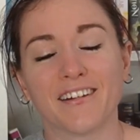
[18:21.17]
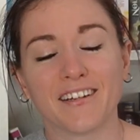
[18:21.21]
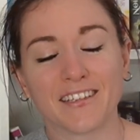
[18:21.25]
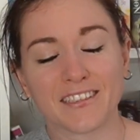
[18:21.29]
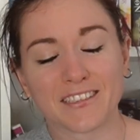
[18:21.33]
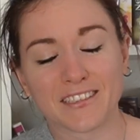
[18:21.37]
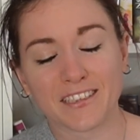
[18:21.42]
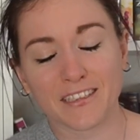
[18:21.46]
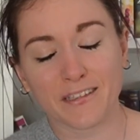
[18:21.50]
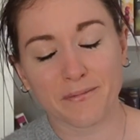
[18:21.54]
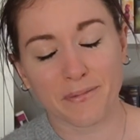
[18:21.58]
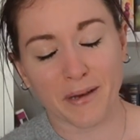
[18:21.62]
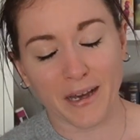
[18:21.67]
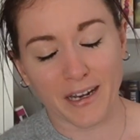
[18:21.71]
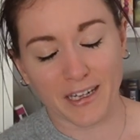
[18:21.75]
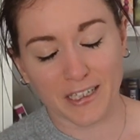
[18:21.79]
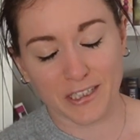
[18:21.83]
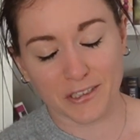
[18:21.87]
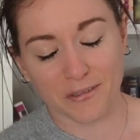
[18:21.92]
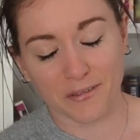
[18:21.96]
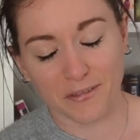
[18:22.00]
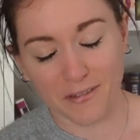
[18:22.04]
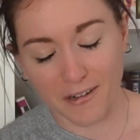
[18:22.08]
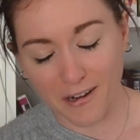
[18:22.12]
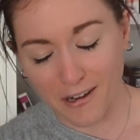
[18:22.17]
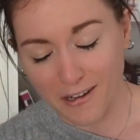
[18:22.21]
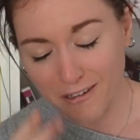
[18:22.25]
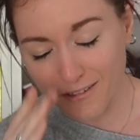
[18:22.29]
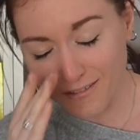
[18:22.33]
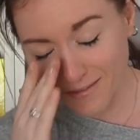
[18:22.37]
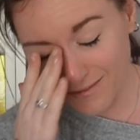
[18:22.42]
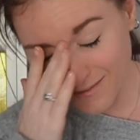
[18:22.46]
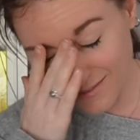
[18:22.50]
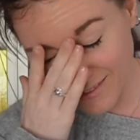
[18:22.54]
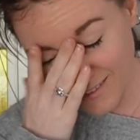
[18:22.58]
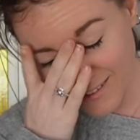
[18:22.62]
onto the punishment
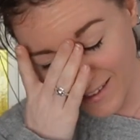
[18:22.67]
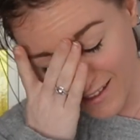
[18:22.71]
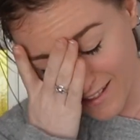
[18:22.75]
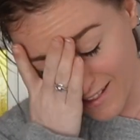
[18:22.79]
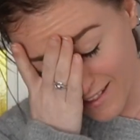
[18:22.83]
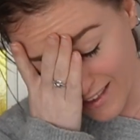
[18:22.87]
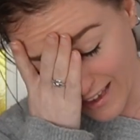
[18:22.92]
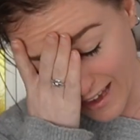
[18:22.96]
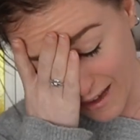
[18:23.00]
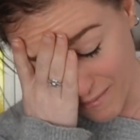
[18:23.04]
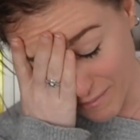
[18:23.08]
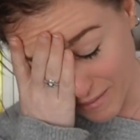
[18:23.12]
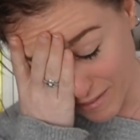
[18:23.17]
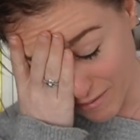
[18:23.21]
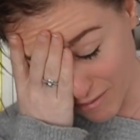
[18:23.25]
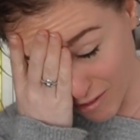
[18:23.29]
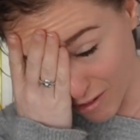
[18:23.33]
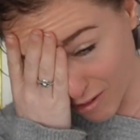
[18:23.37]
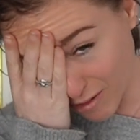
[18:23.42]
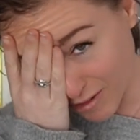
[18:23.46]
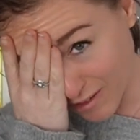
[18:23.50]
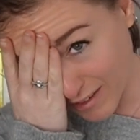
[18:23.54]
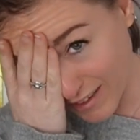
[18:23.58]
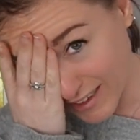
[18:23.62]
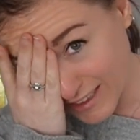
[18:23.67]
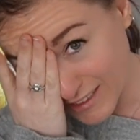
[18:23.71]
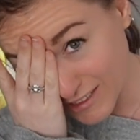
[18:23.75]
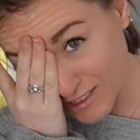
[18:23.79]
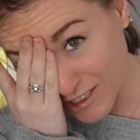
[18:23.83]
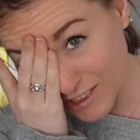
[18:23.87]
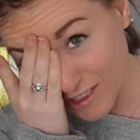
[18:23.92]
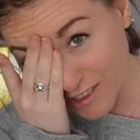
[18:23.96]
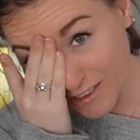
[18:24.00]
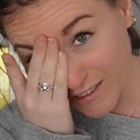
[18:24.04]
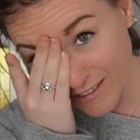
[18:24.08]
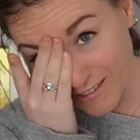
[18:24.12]
roll. Let's see how many rolls I need to
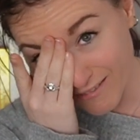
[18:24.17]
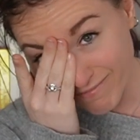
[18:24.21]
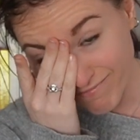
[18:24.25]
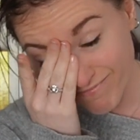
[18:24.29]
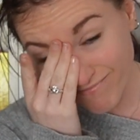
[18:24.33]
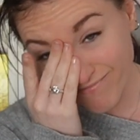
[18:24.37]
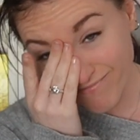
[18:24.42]
do.